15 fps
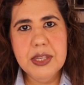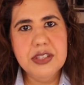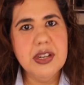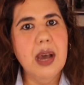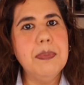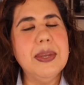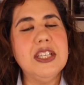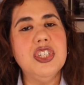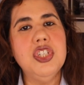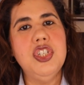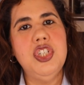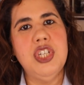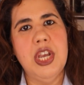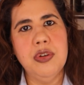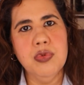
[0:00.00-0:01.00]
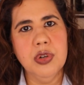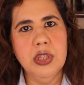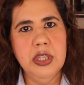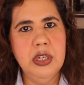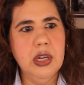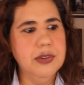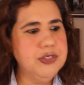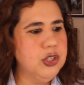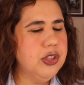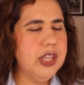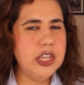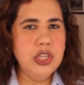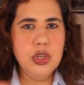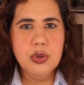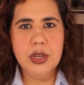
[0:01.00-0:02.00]
the topics general enough so
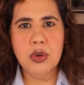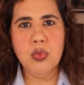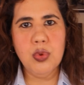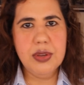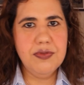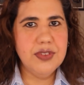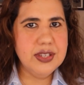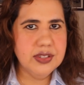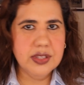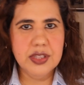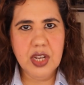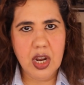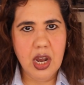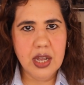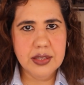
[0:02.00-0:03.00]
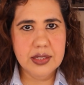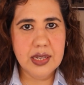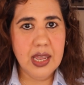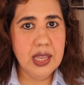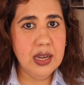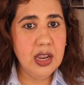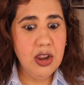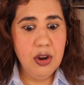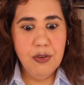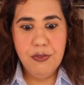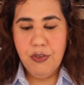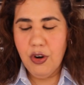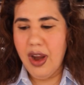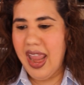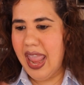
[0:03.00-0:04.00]
that you can revisit the content
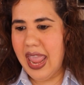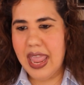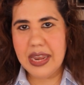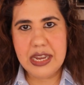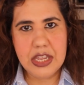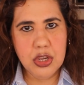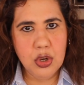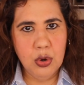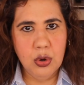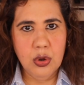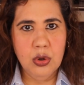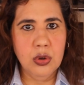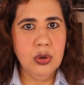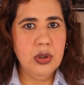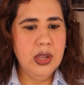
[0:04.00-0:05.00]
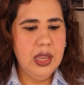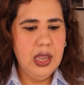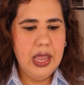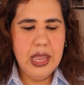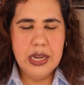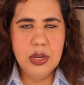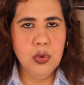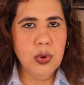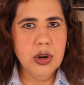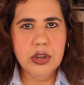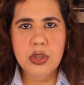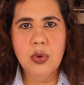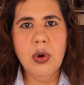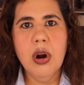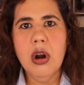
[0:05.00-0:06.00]
for any goal anywhere
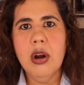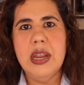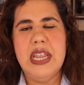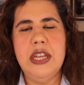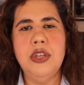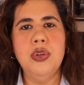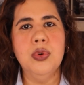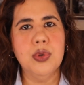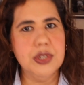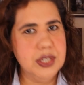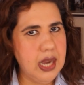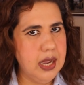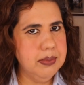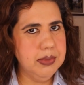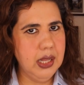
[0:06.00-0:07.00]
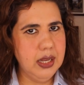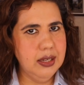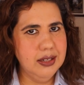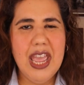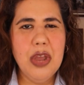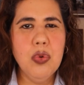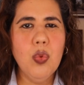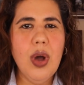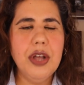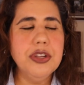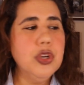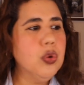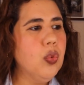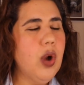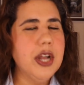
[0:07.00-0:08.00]
you are in your timeline. And while
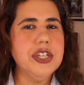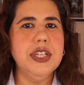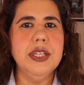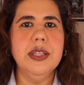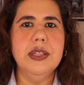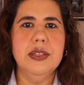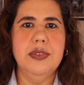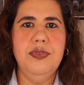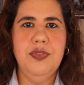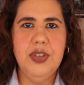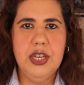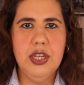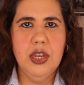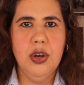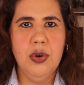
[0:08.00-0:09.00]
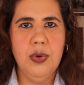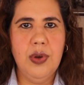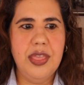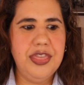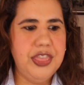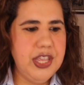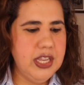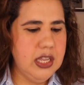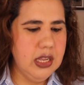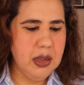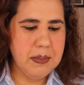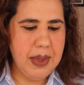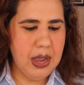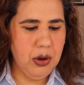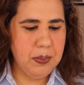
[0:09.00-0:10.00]
you're watching this video and thinking
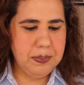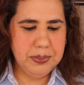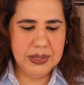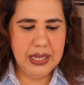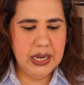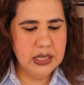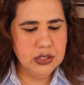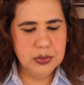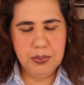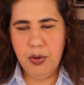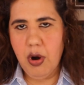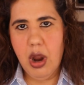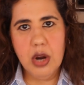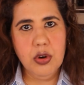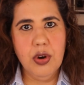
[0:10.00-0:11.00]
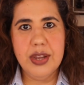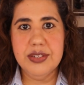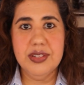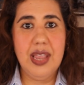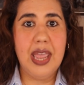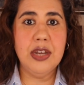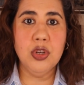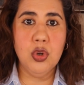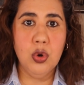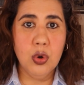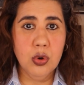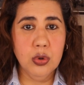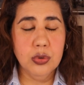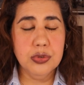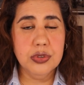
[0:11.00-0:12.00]
about plans, progress, and
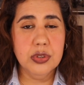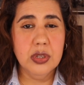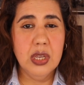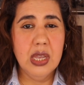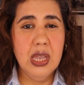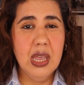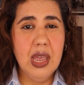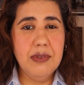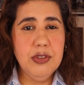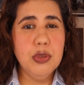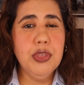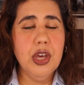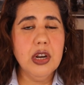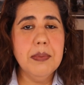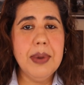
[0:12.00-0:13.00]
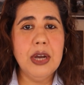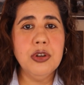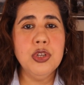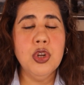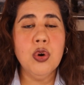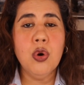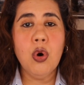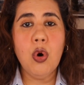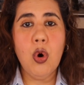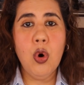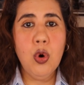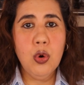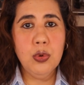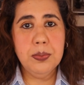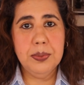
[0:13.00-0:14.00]
goals, have you thought about your
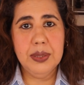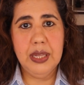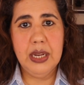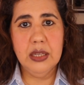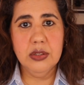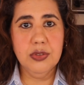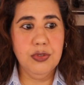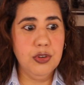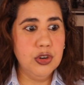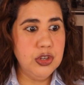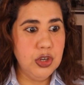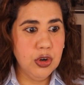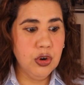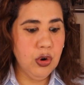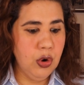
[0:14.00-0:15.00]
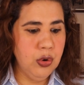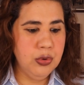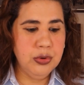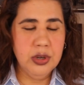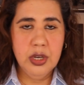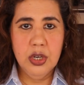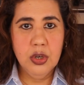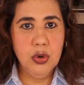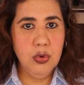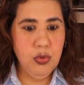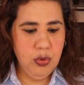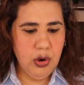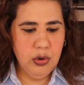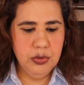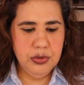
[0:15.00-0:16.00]
own plans for your own
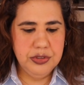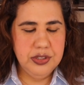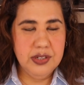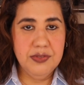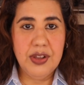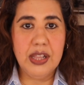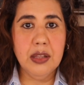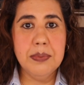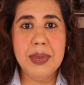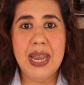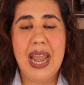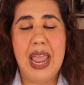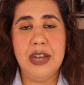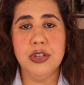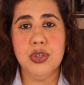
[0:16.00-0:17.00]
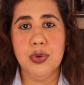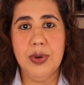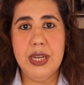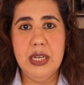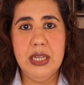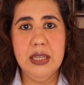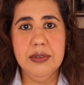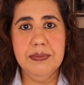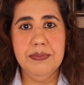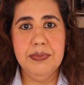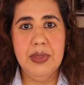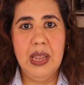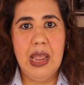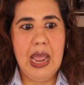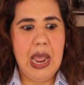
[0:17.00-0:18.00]
growth, development, and training?
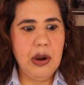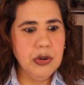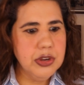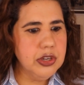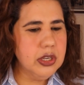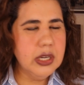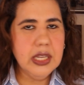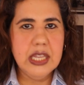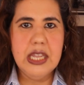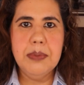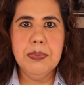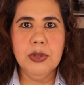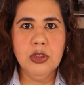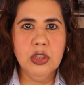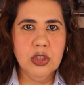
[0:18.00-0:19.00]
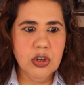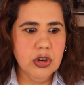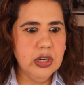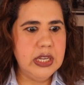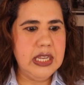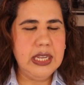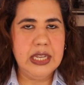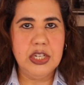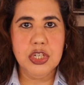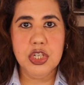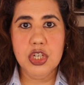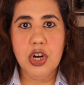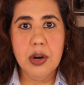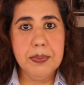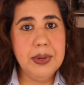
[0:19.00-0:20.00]
How are you going to keep learning and
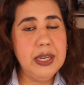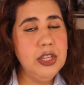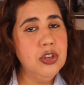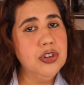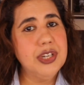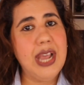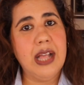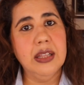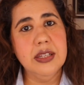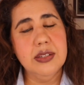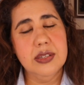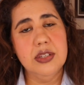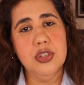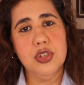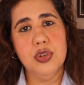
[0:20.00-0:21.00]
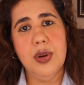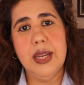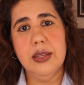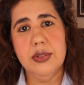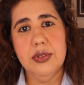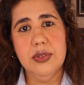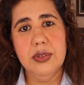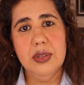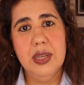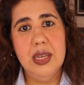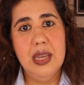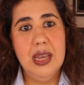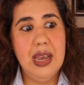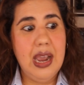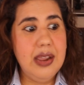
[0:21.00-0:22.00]
sharpening your talents and strengths?
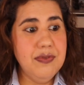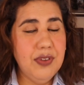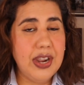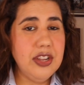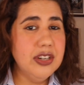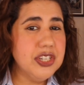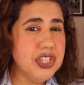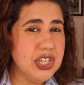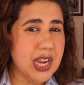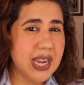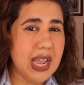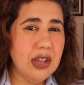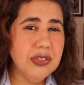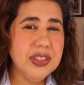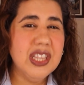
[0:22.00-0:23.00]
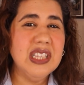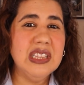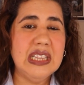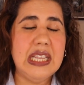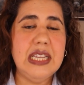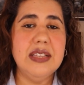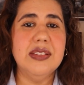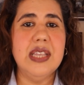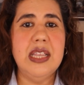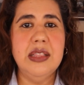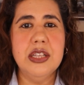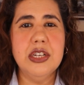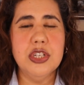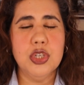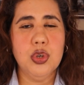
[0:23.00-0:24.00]
I invite you to check out the links
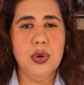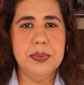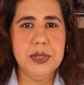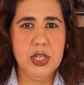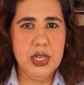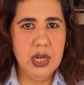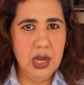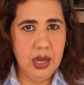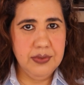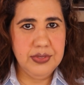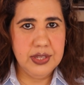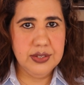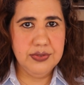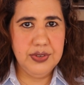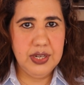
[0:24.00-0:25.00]
in the description of this